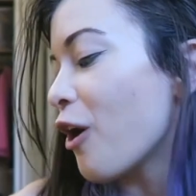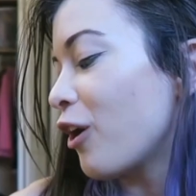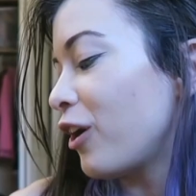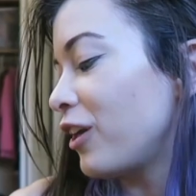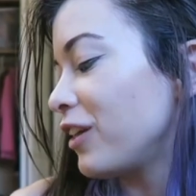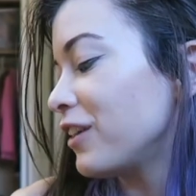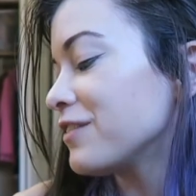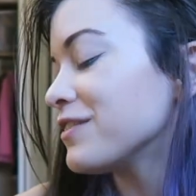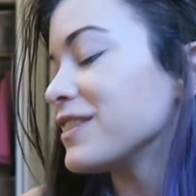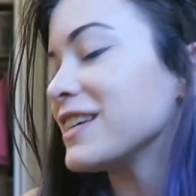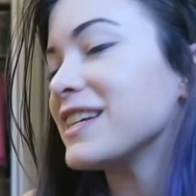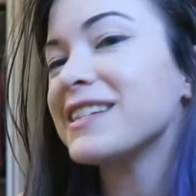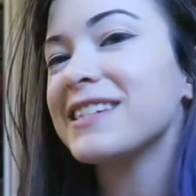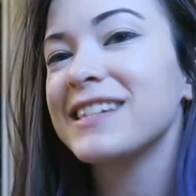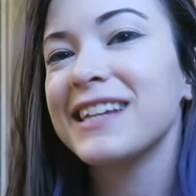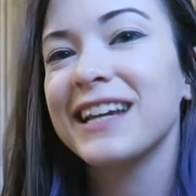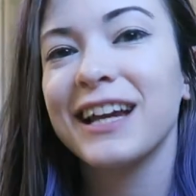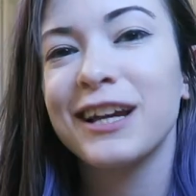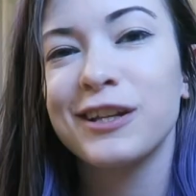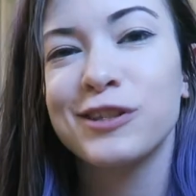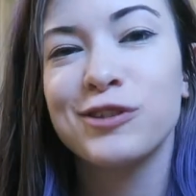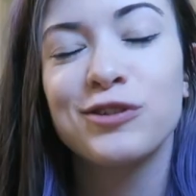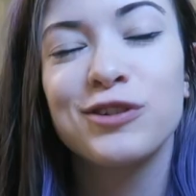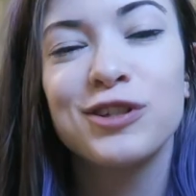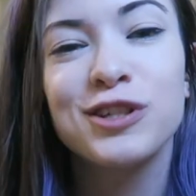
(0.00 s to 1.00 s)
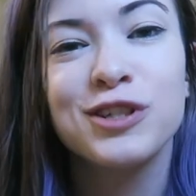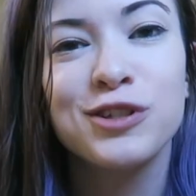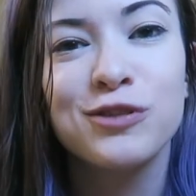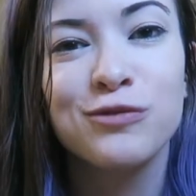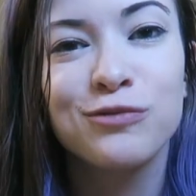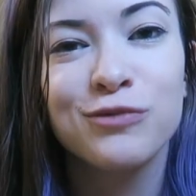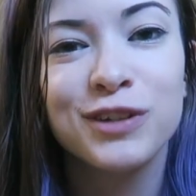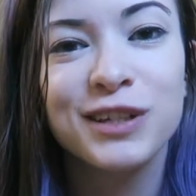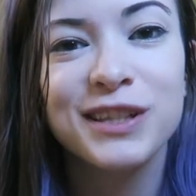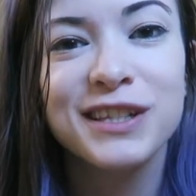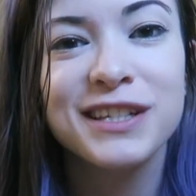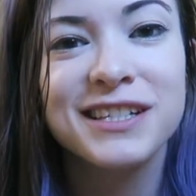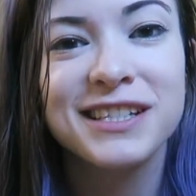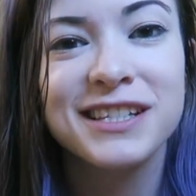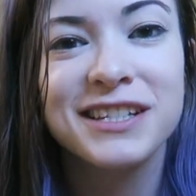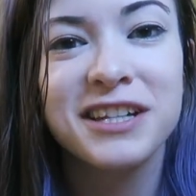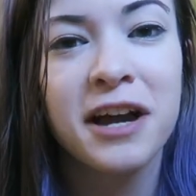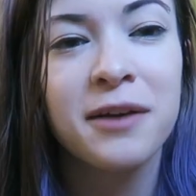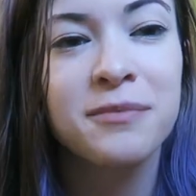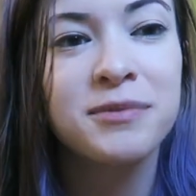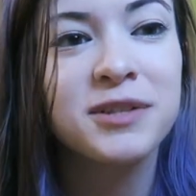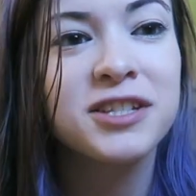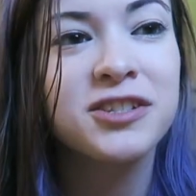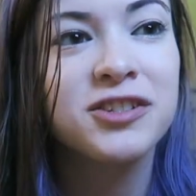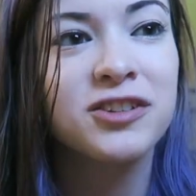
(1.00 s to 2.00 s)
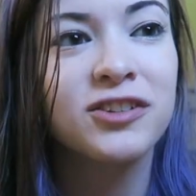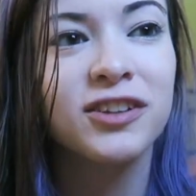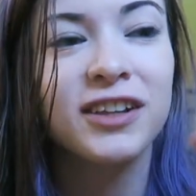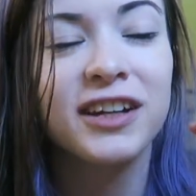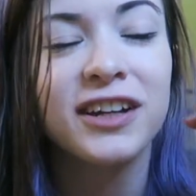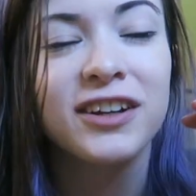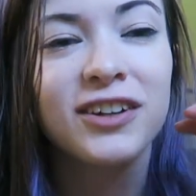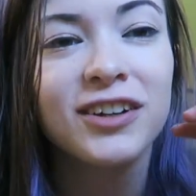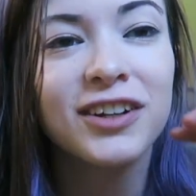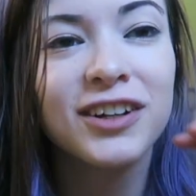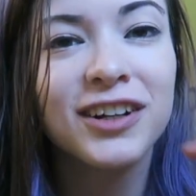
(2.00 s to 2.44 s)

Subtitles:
All of these, like, as soon as you read the synopsis, you're like,